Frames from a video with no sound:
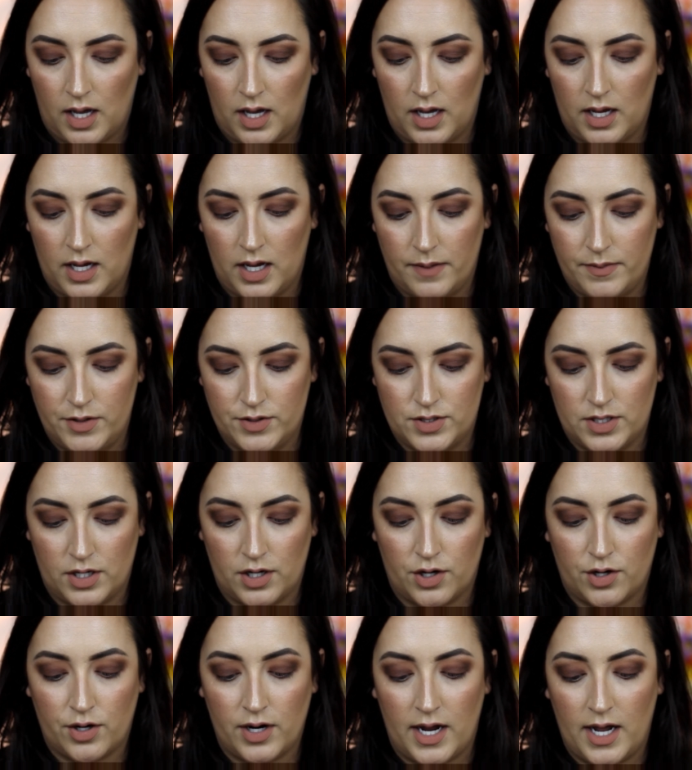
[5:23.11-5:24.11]
I'm using
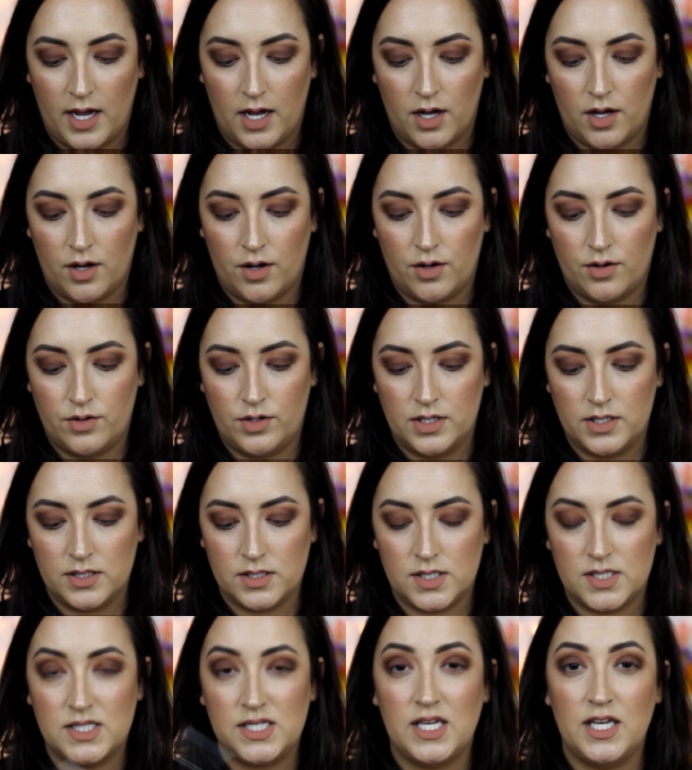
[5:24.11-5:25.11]
a Crown
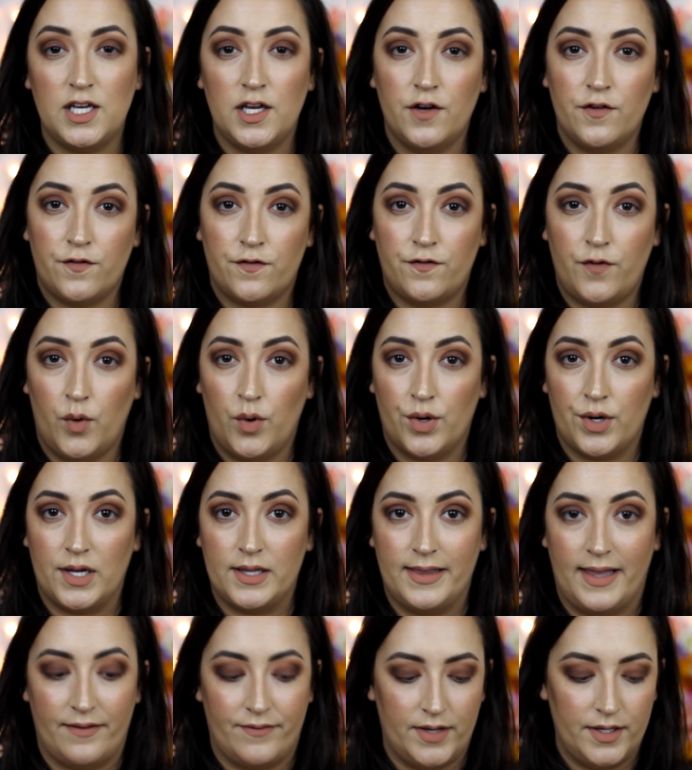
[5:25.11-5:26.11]

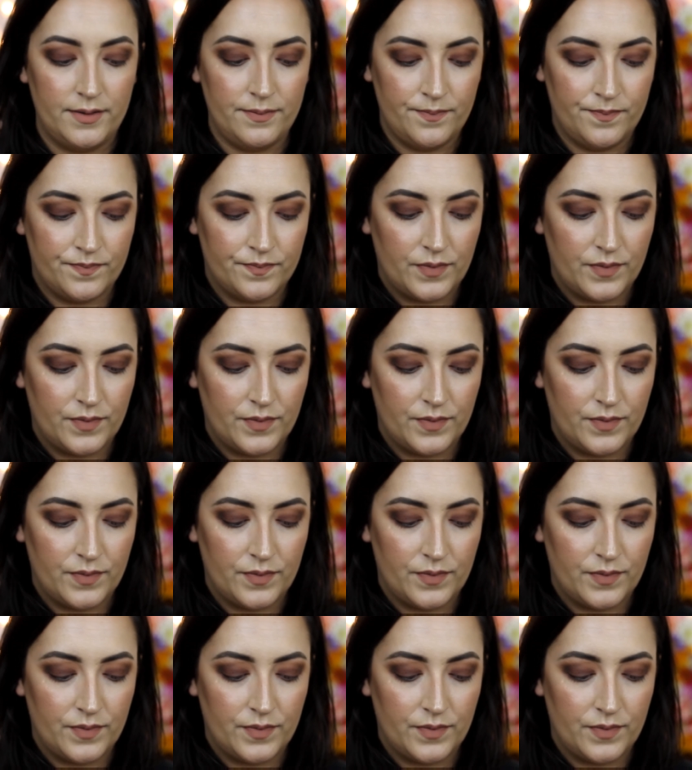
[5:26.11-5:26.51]
C411.